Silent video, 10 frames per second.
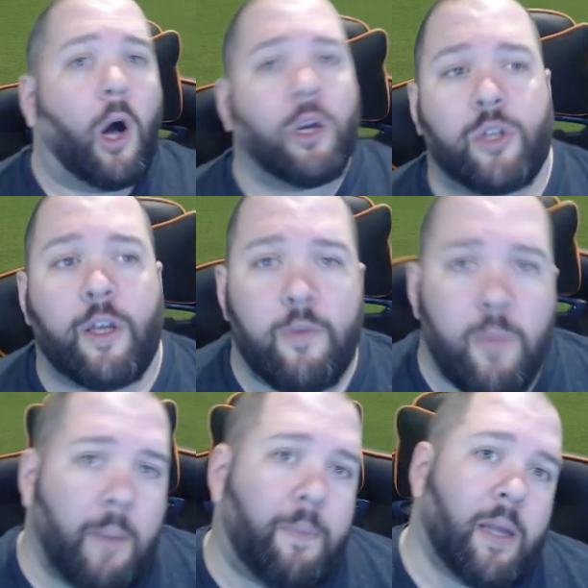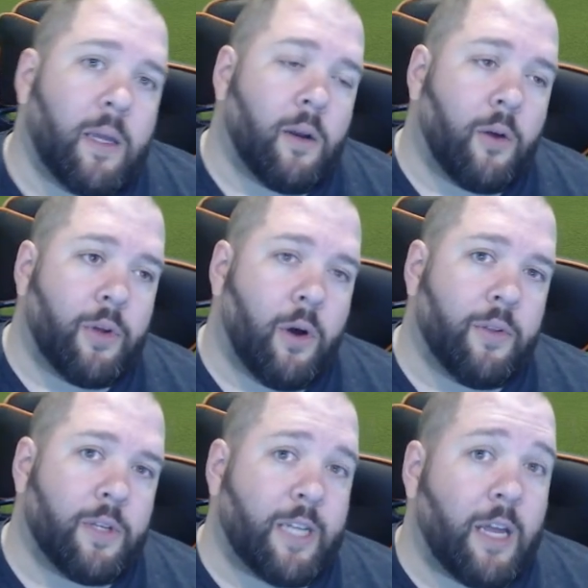Also give you my opinion on
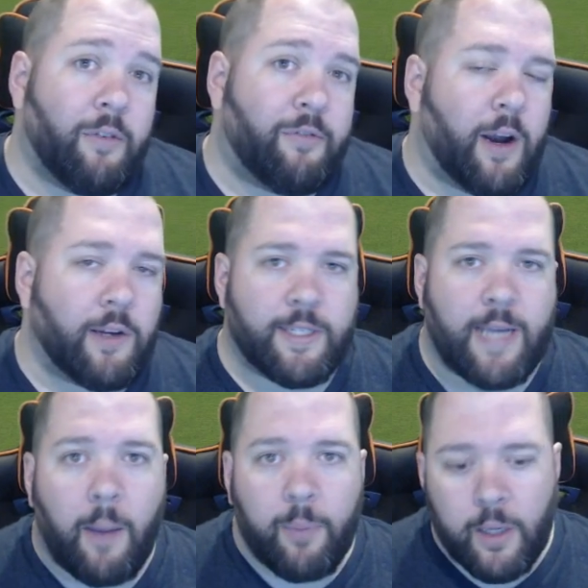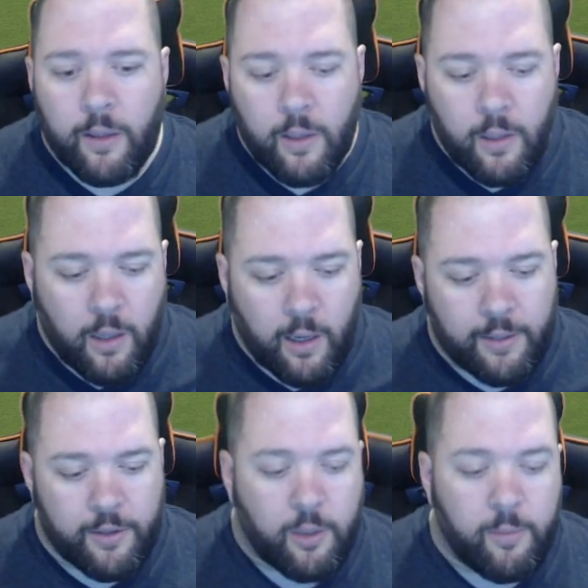the state of affairs that's happening
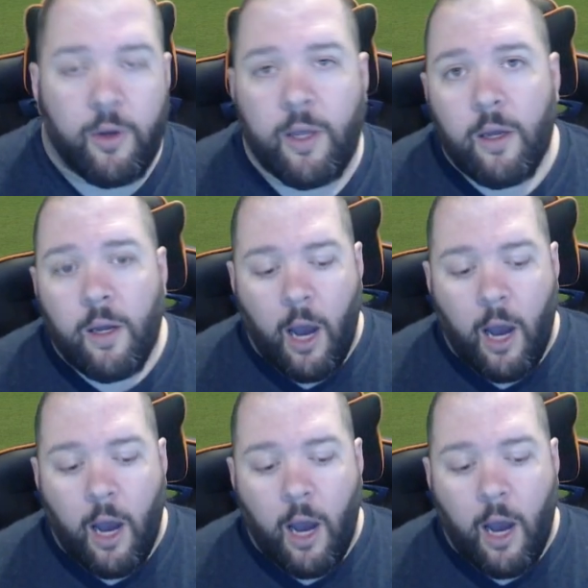in the community.